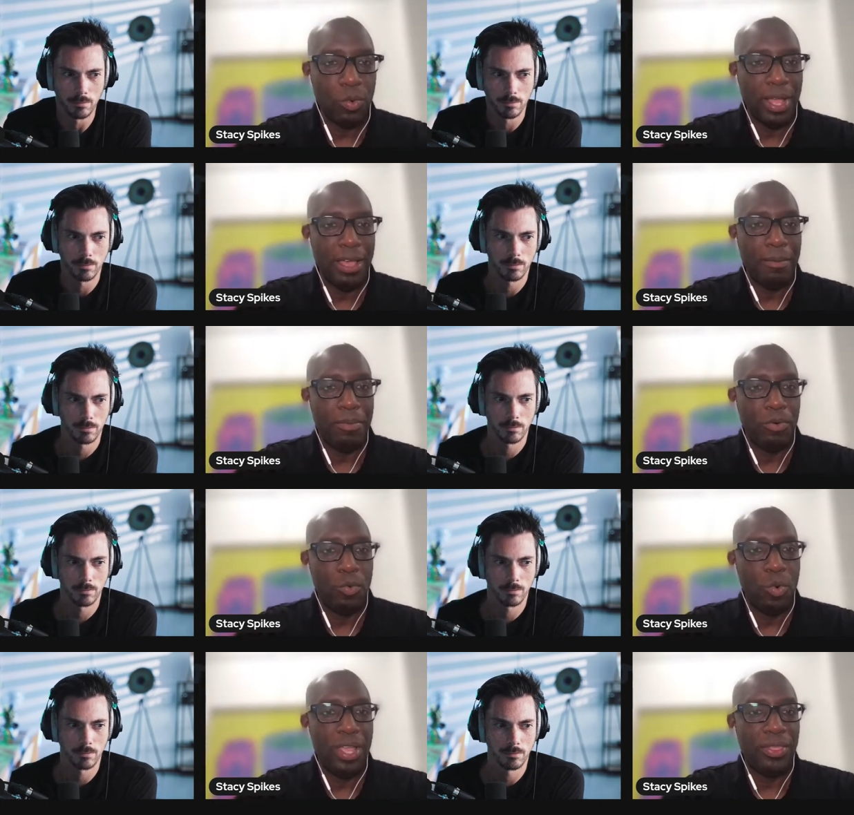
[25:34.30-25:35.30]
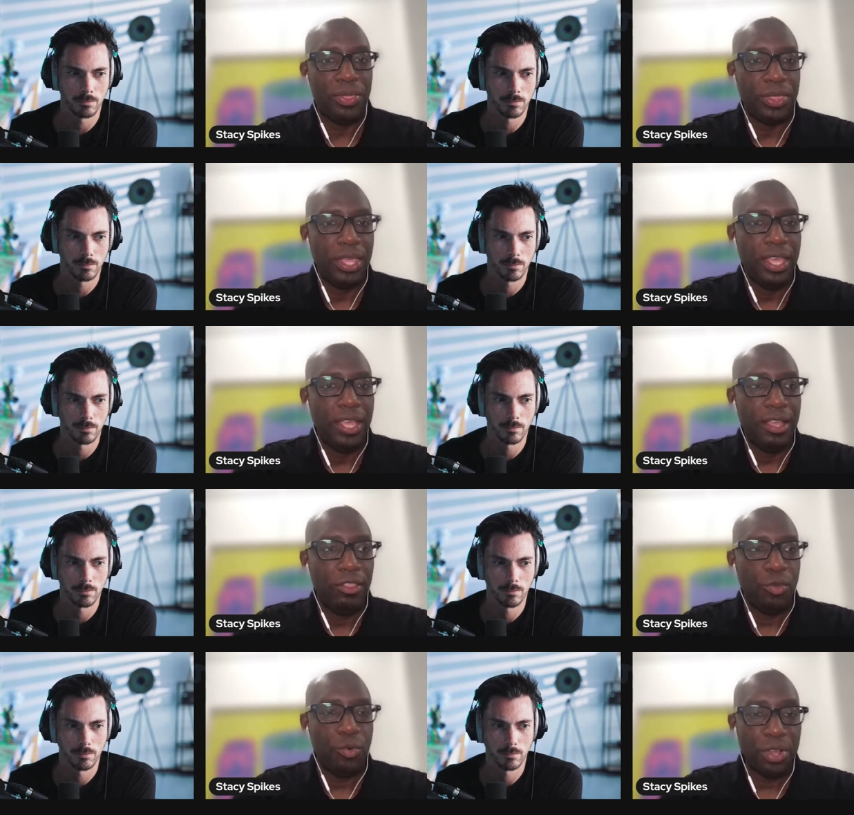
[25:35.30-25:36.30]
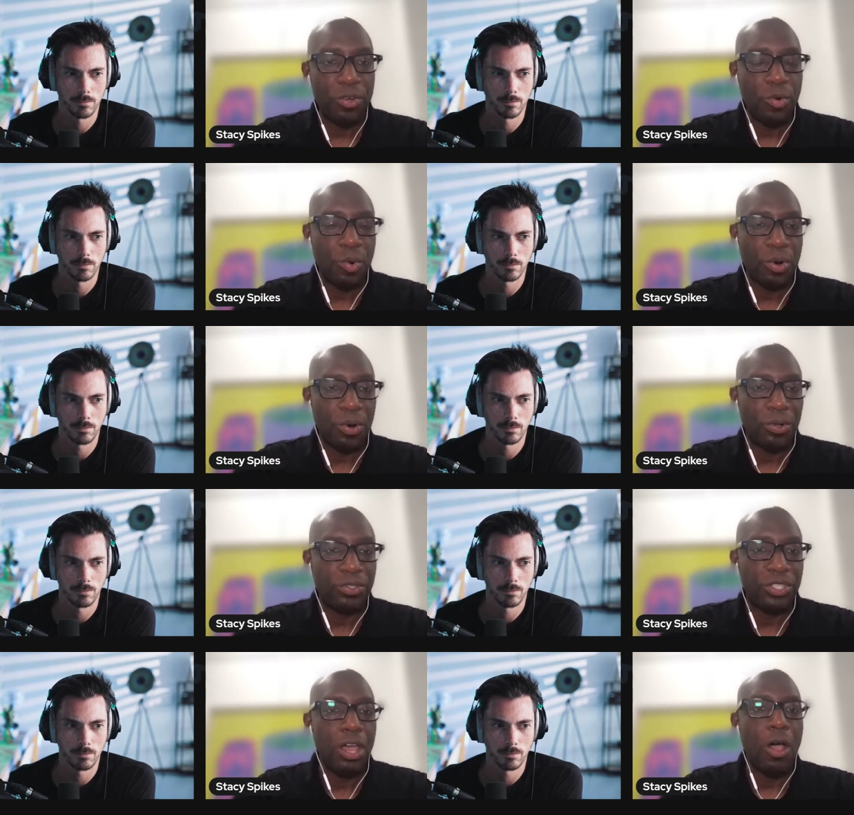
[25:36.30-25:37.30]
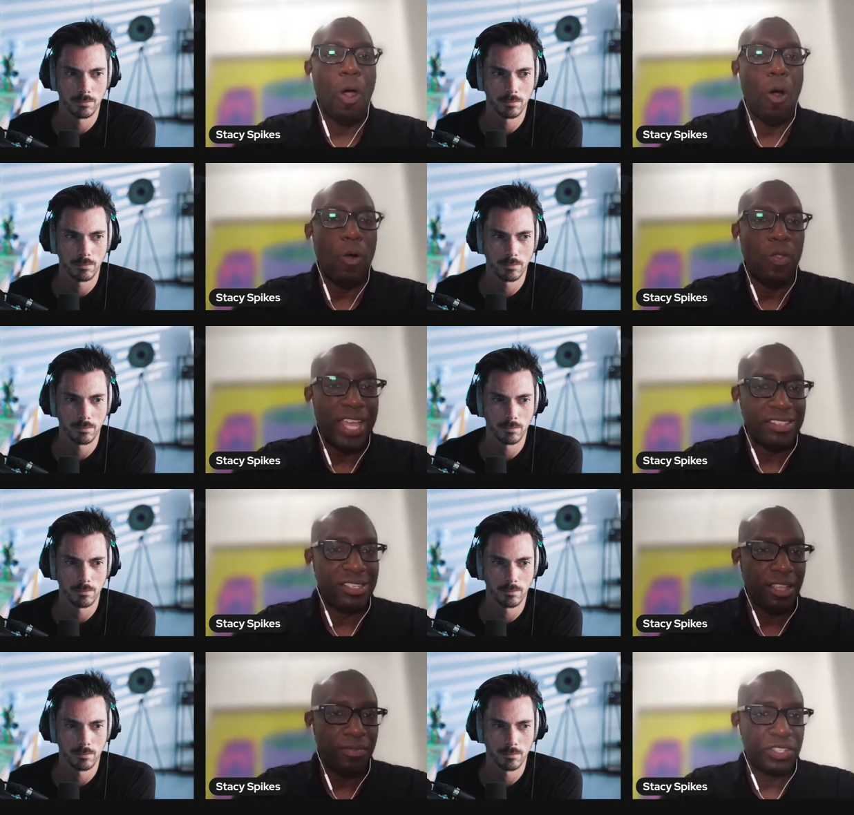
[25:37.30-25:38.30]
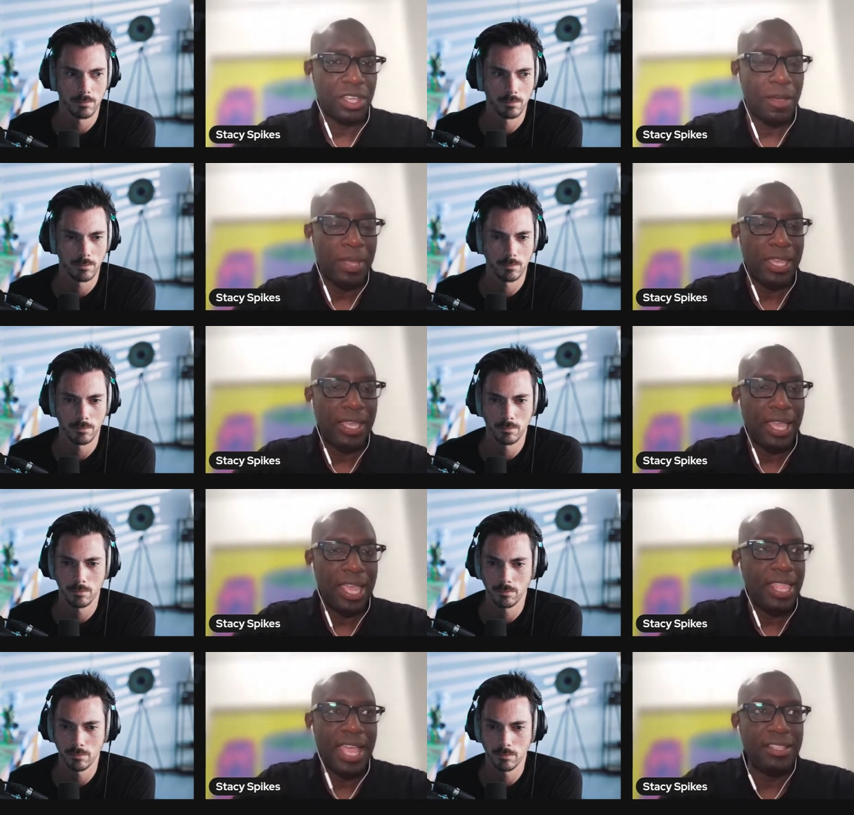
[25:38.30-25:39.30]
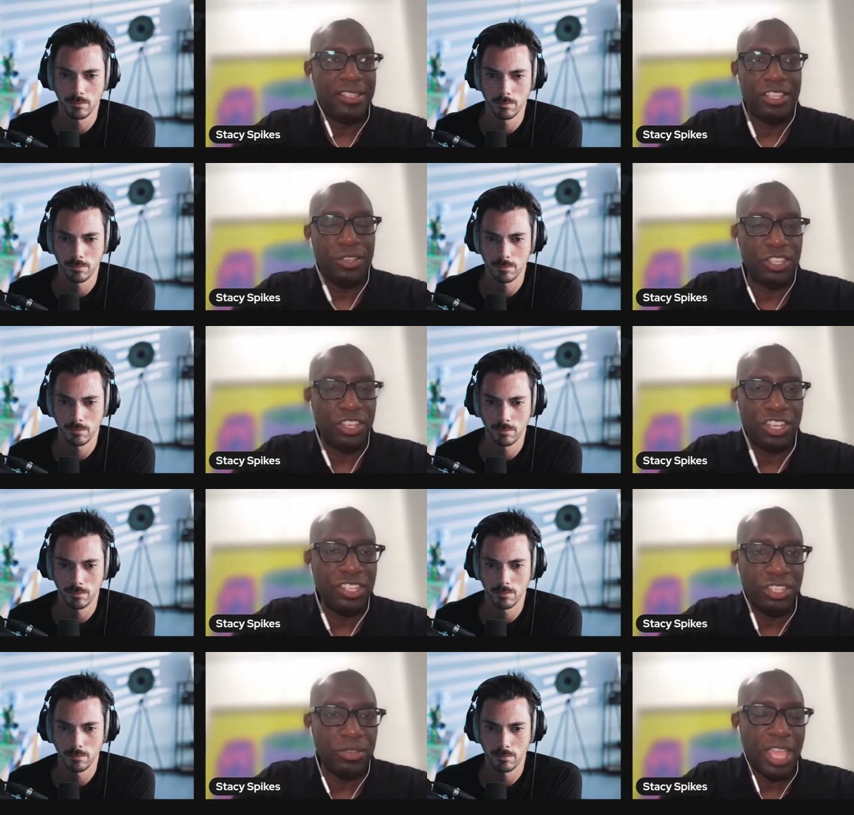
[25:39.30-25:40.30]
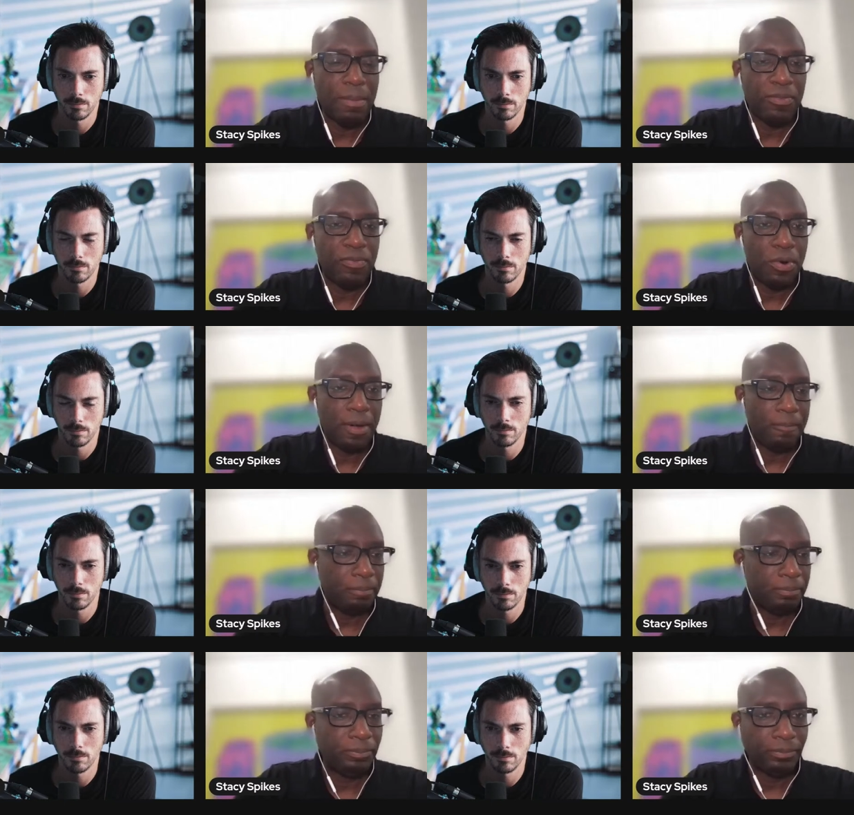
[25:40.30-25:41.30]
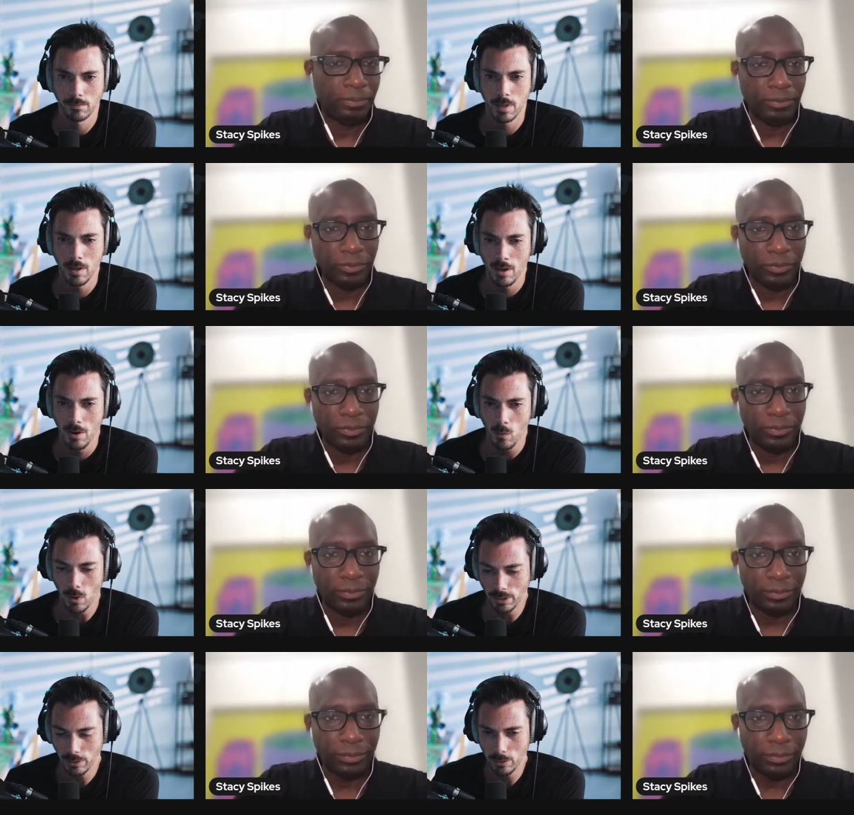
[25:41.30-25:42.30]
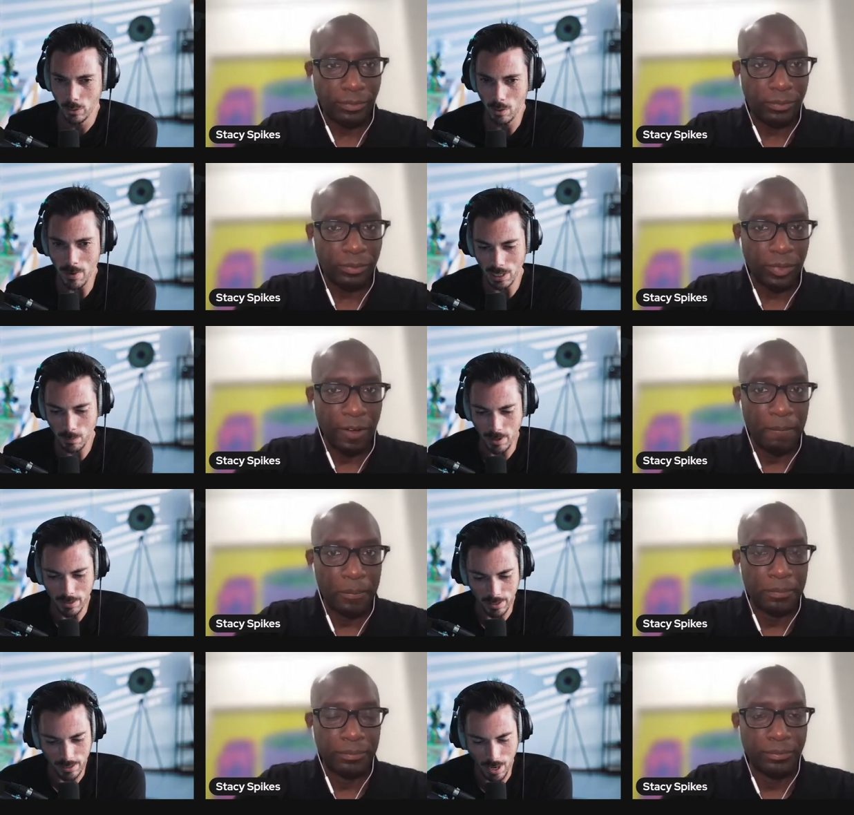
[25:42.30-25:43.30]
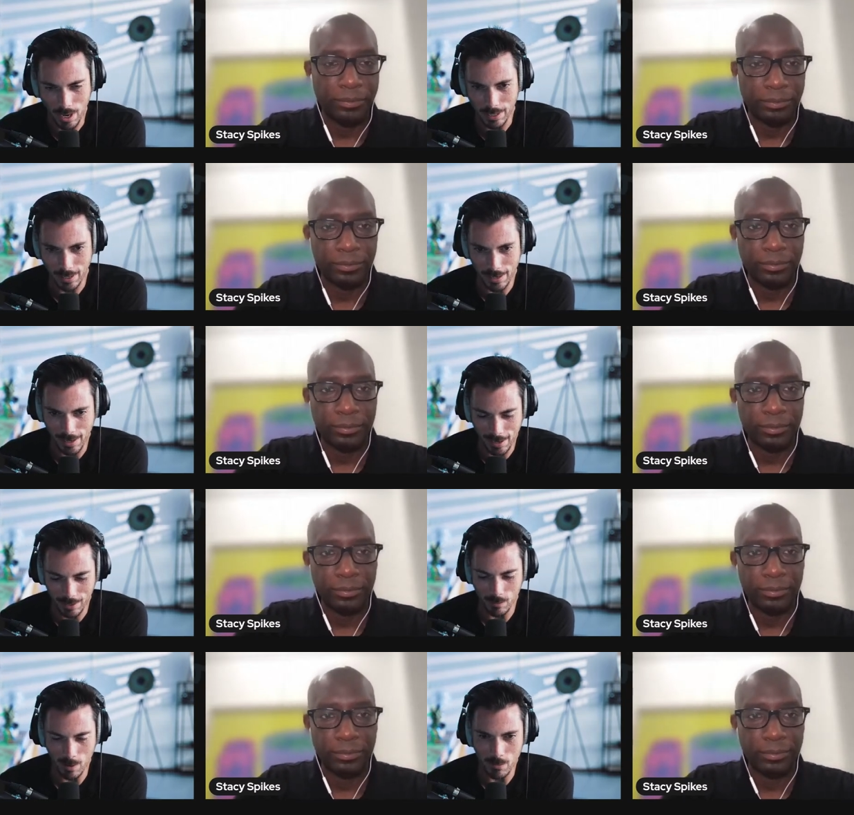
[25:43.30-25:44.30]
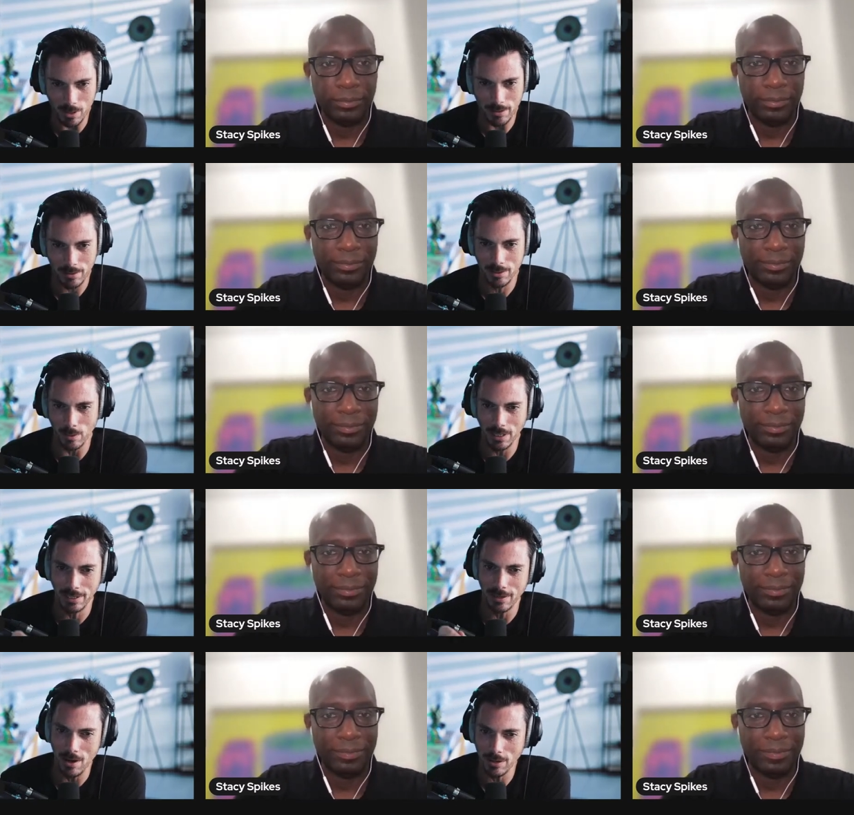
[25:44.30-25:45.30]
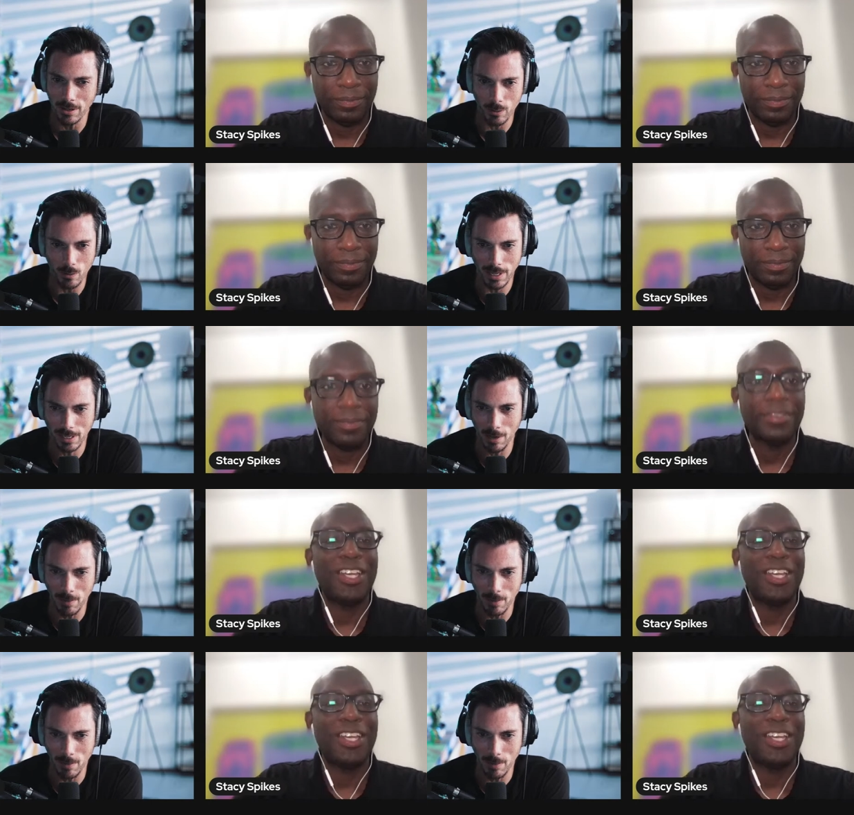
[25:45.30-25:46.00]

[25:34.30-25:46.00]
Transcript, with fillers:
Speaker 1: web with the real world all that stuff's coming and that you, you couldn't do
Speaker 2: that before well, you talk about experiences. I I remember Donnie Darko when it came